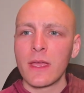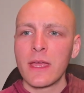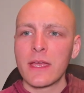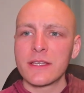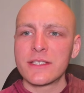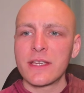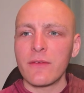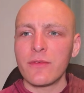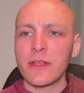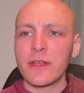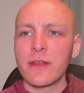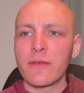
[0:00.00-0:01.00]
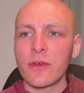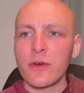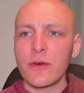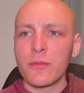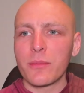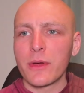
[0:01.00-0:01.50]
It's definitely
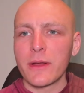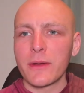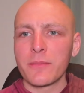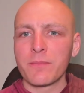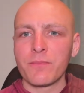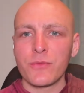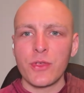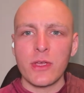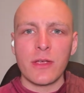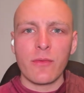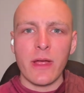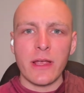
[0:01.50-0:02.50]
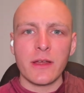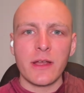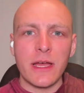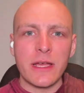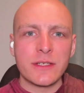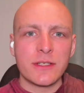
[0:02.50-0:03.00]
difficult, but you can
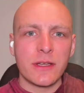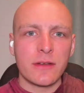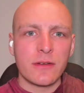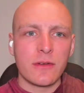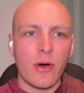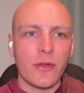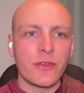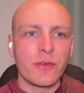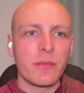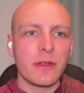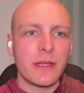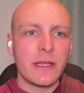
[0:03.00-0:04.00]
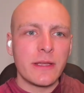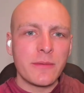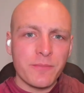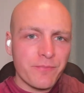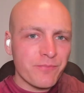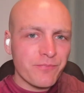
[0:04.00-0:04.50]
recognize that
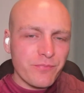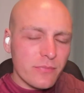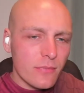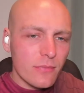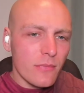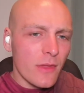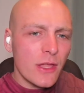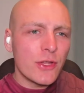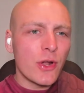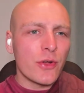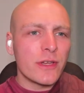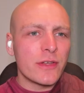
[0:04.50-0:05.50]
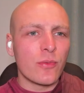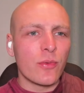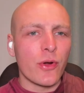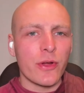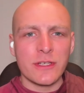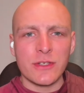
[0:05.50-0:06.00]
ultimately you don't need to
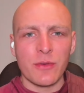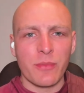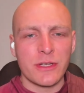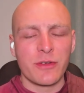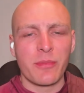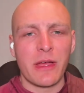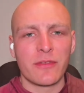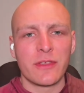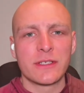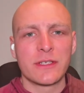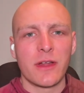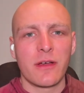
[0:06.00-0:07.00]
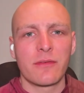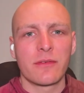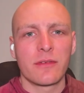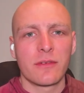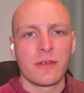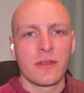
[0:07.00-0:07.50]
worry so much about this stuff.
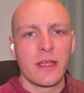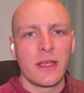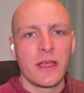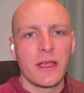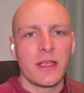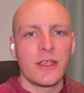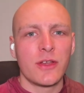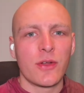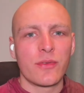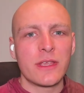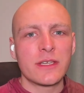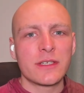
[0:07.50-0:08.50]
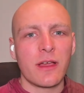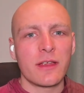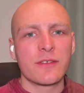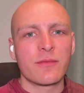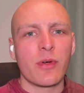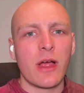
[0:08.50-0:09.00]
These kinds
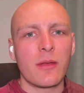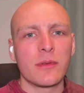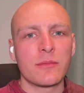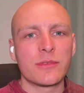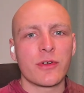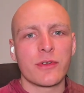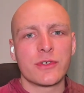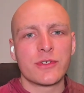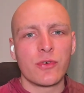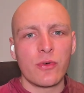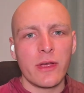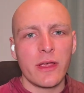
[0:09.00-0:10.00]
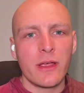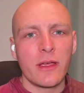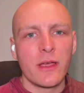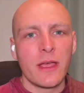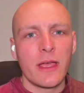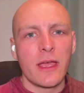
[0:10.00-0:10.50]
of problems are a joy,
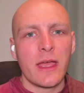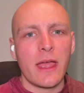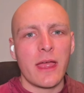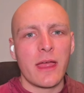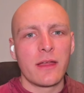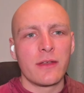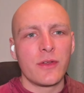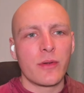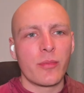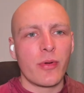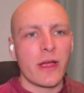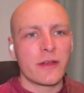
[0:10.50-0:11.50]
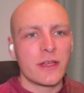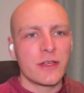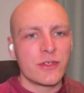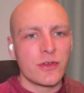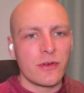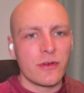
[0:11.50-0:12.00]
and you're a
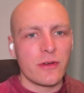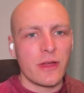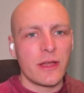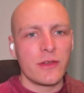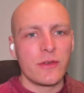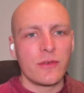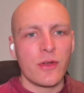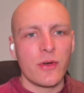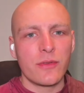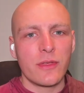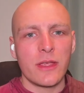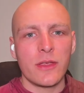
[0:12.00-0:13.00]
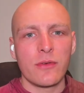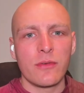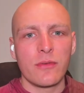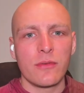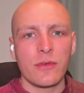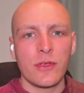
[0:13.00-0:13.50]
practitioner, and you know that
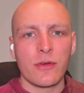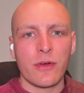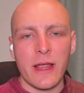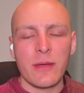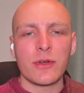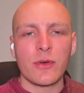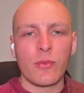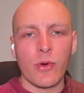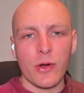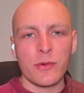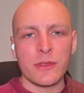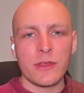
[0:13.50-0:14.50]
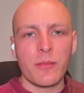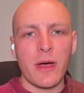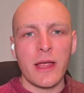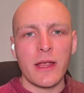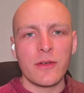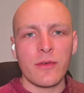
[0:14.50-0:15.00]
you're able to work with the
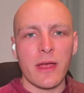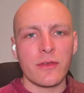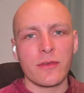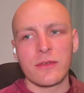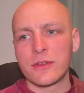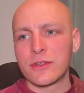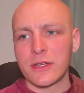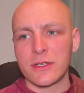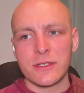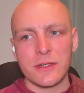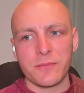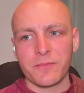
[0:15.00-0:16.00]
mind rather than just